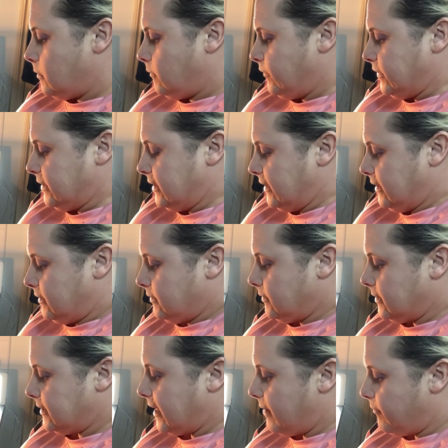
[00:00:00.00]
Obviously you do
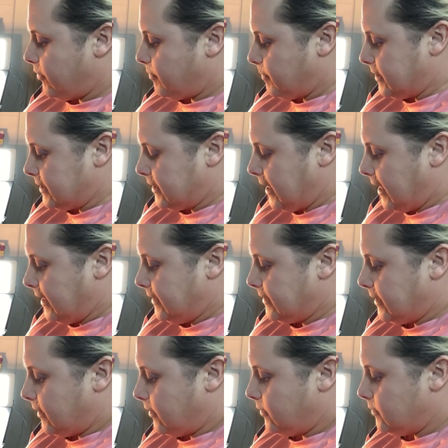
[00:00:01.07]
the same with the
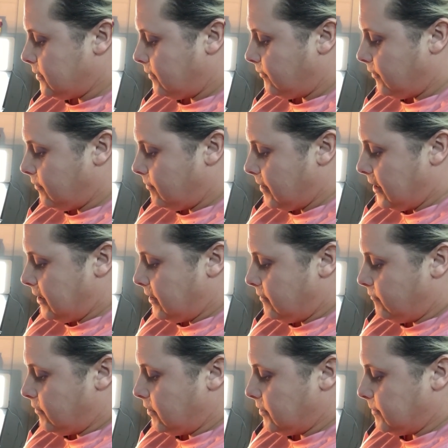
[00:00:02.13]
potatoes if you're making
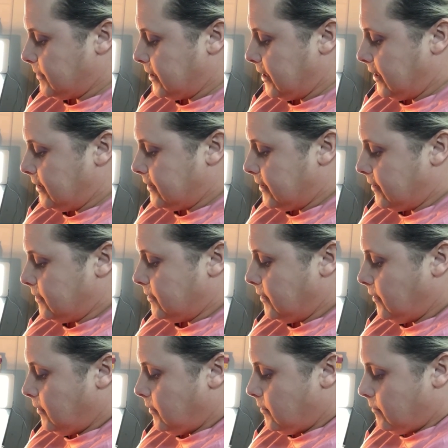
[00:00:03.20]
roast potatoes,
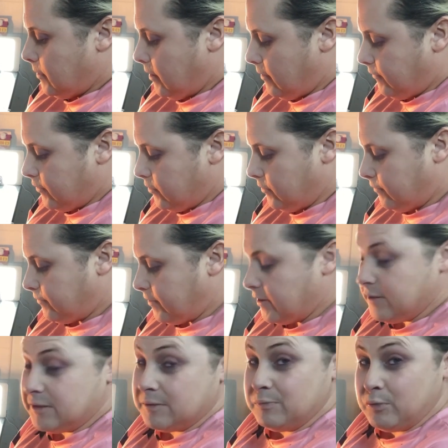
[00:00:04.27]
but I've got
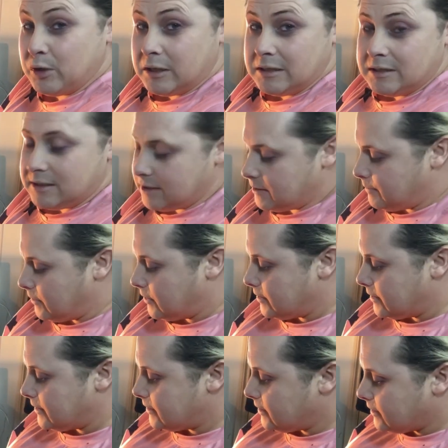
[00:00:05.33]
frozen ones just because
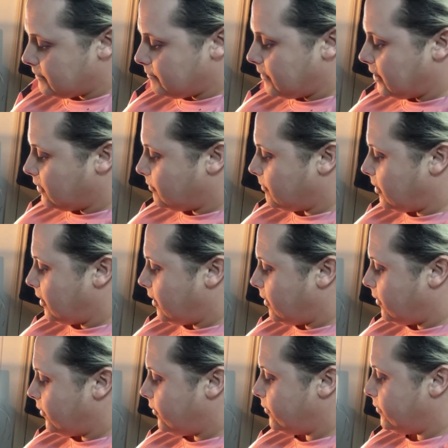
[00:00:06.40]
it's just me on
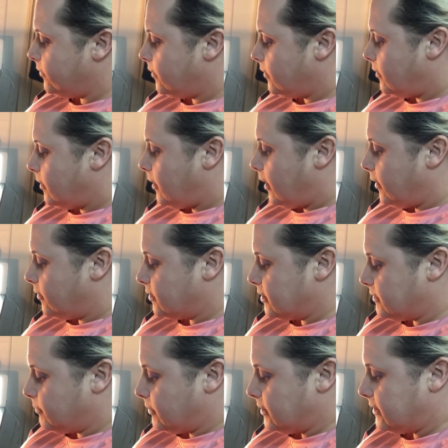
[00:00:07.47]
my own, and I
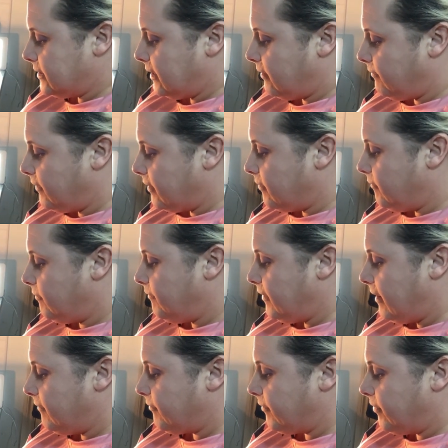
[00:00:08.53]
just want to see if I can fit
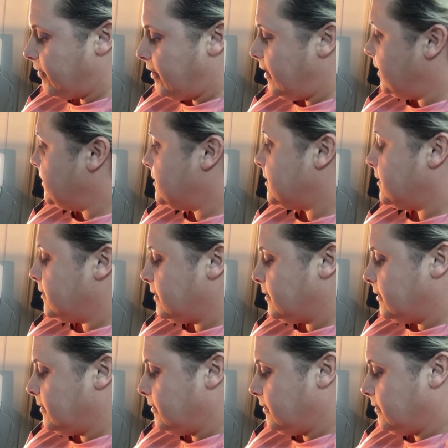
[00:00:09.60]
everything into
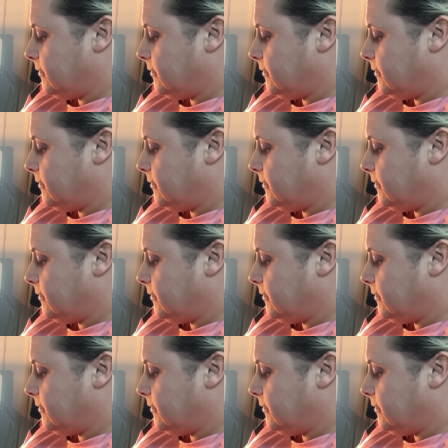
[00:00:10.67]
the